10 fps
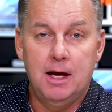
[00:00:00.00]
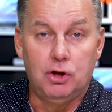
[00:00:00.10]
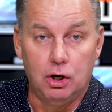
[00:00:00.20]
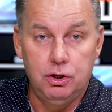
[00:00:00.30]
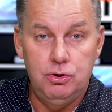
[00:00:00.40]

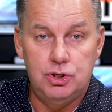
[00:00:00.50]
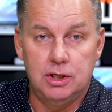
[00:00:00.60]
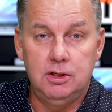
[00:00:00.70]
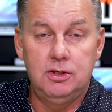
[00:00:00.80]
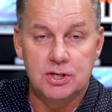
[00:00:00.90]

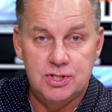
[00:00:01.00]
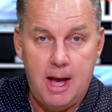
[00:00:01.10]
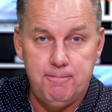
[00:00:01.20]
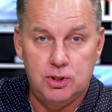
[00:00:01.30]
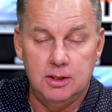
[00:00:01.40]
delusion,
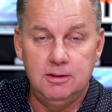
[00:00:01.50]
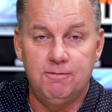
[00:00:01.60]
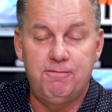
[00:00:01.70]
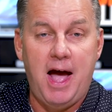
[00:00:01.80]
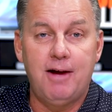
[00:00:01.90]
deception,
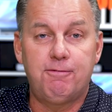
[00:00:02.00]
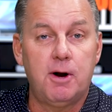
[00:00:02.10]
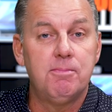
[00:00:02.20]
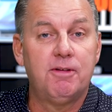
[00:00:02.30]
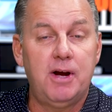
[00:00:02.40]
in fact,
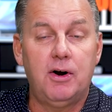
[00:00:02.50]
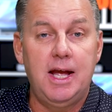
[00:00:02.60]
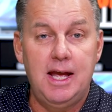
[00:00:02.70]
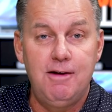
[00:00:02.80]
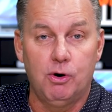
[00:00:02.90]
from the
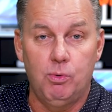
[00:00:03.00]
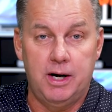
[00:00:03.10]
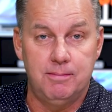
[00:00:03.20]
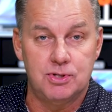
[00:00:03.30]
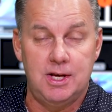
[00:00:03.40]
very evil
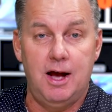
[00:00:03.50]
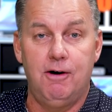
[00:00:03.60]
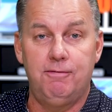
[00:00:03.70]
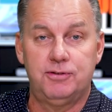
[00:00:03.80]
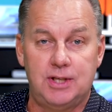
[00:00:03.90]
one
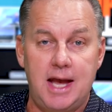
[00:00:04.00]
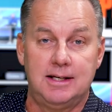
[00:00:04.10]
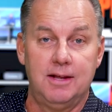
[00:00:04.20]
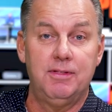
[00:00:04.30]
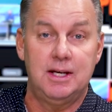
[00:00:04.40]
himself,
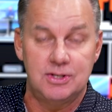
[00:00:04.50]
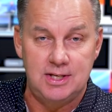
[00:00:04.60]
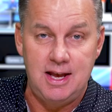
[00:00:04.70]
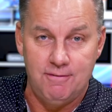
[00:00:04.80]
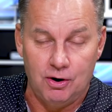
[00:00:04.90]
Satan, the
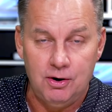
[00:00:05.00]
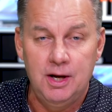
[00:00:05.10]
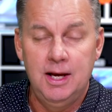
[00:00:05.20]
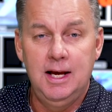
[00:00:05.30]
deceiver,